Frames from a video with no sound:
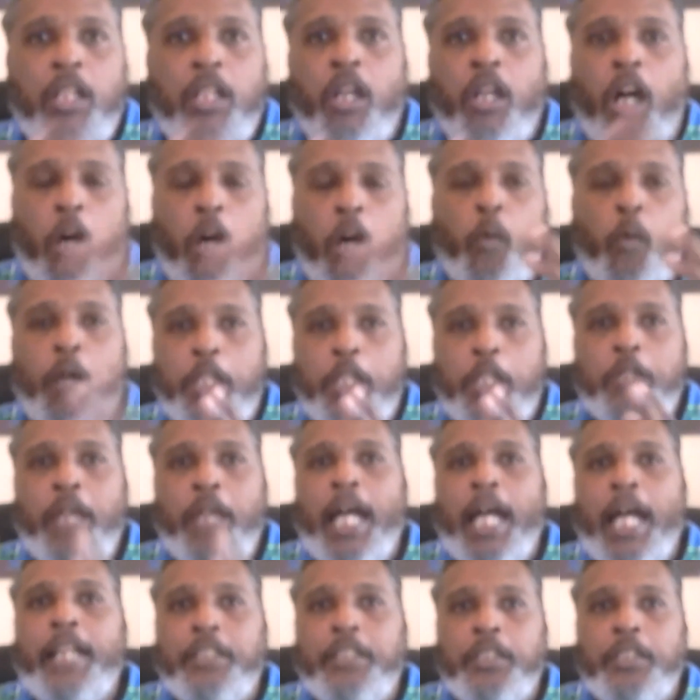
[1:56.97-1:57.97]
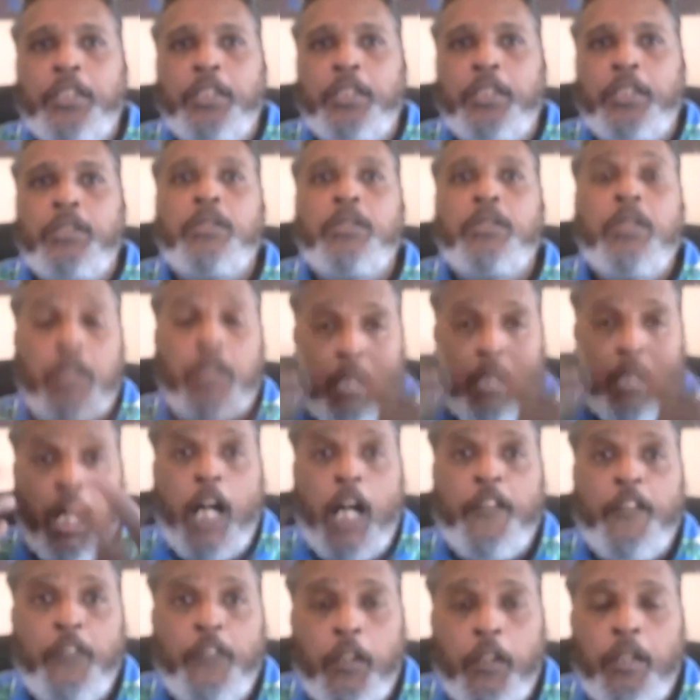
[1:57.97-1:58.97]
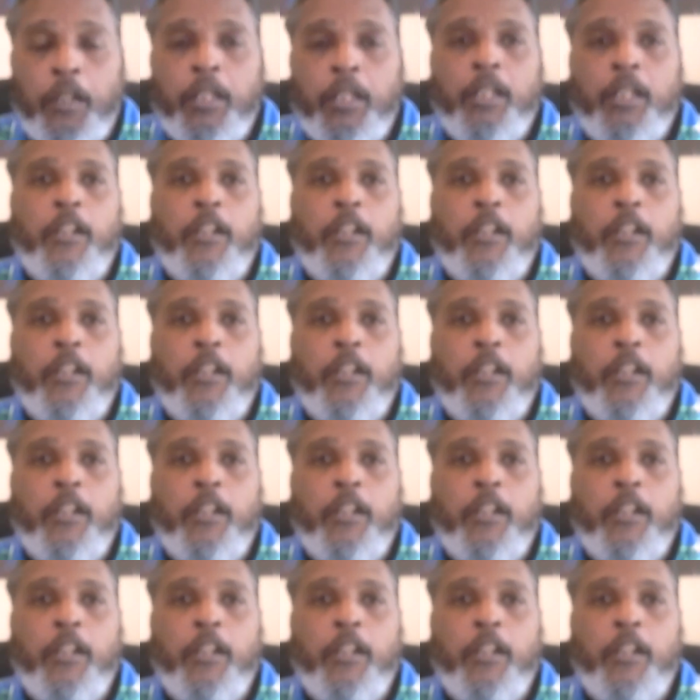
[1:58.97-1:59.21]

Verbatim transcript: on what you had to offer